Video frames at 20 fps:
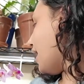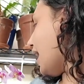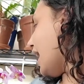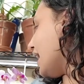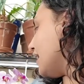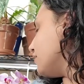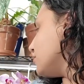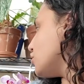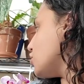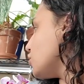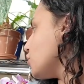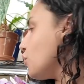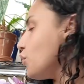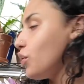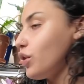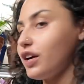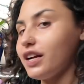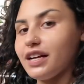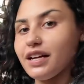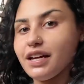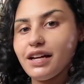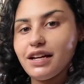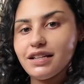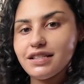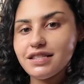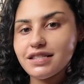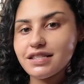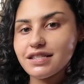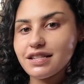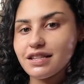I have two
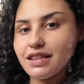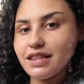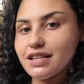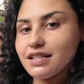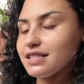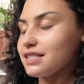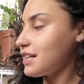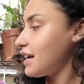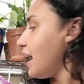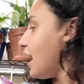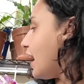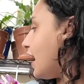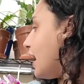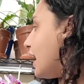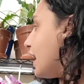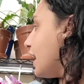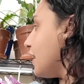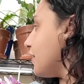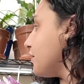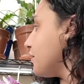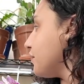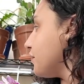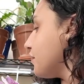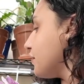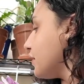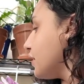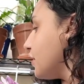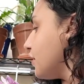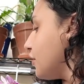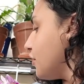orchids. This guy
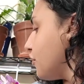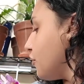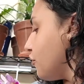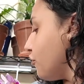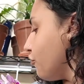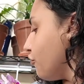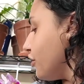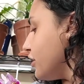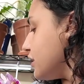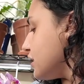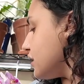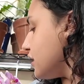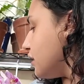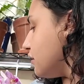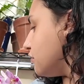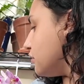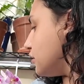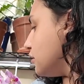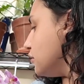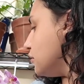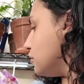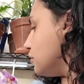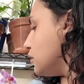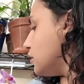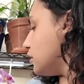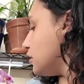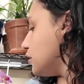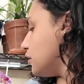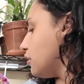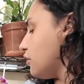
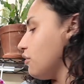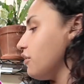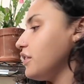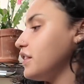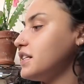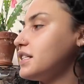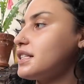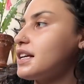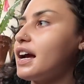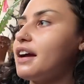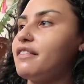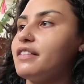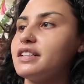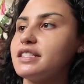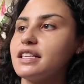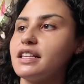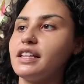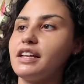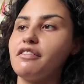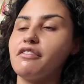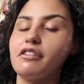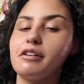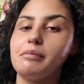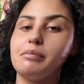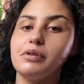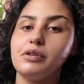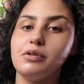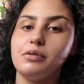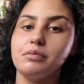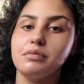recently
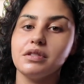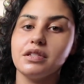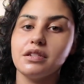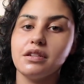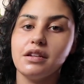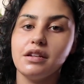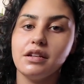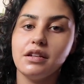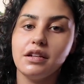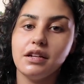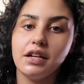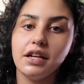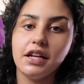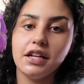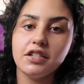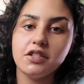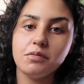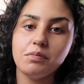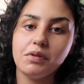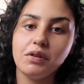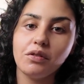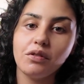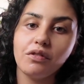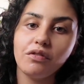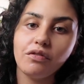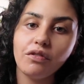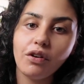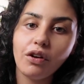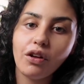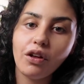rebloomed. It's
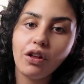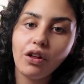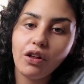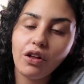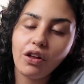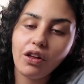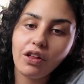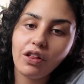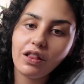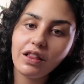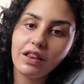beautiful.